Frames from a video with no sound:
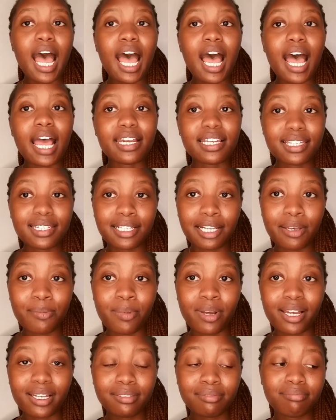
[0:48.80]
a
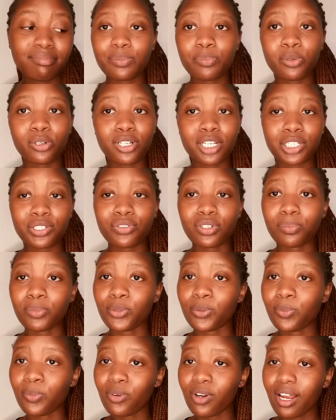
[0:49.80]
disclaimer, products from
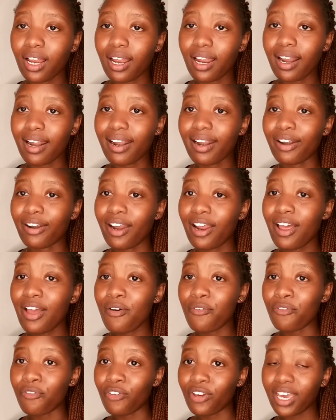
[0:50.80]
Dubois are
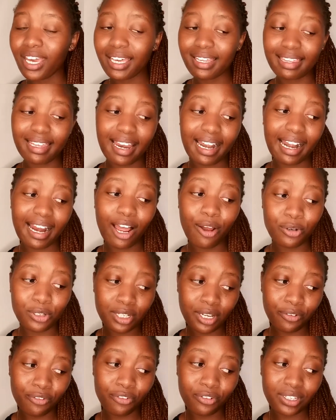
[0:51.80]
fake, they are
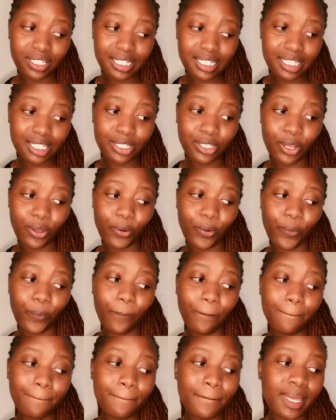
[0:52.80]
counterfeit.
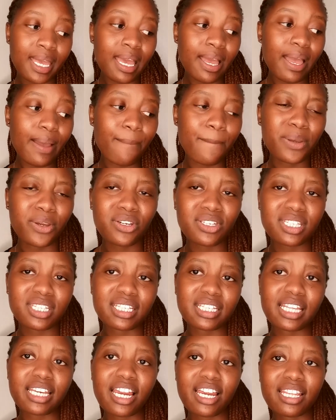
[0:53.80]
So because
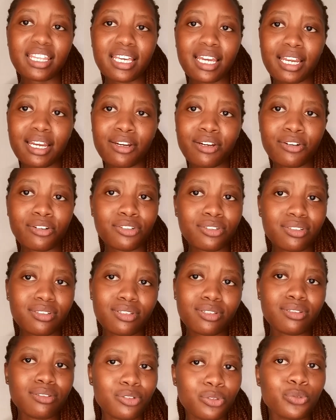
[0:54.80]
they're
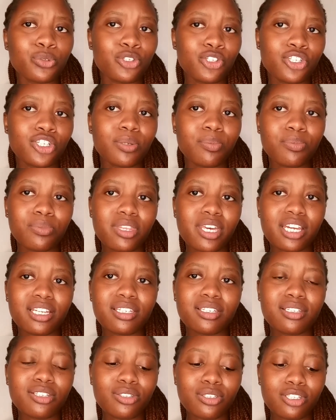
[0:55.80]
too cheap, they're
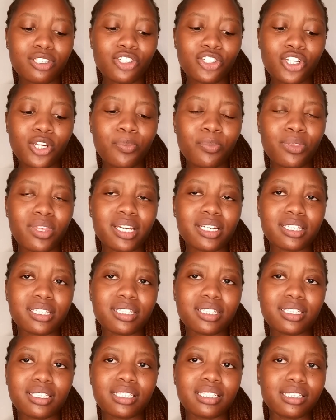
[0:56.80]
cheap that
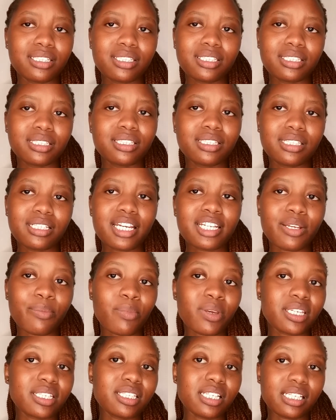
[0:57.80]
it doesn't
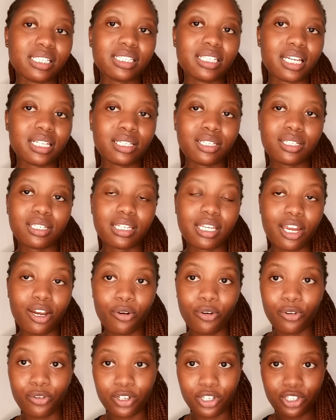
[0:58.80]
make sense that they're
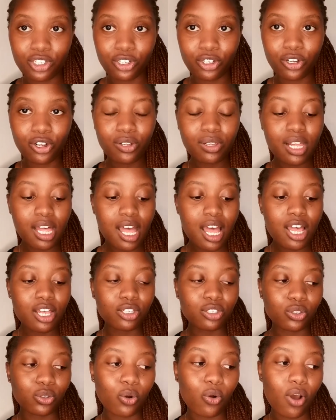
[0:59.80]
original.
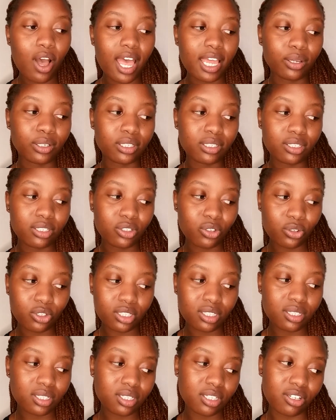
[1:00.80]
So I
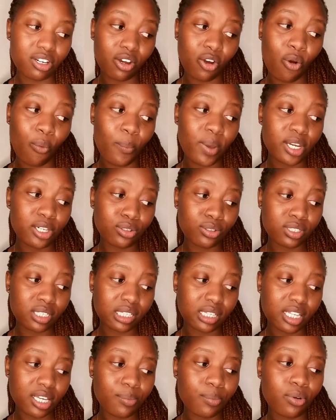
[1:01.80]
don't recommend
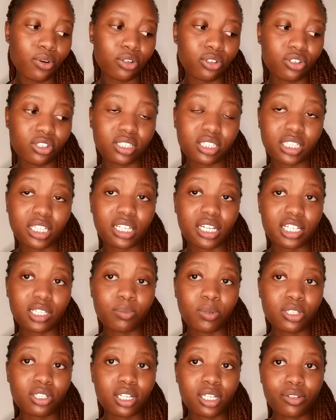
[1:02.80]
using them on your skin,
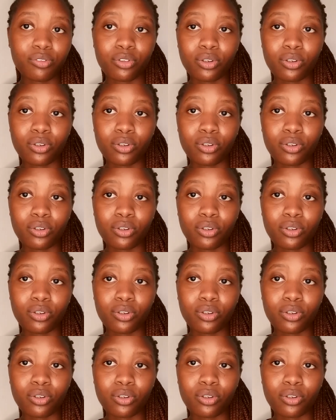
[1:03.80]
especially if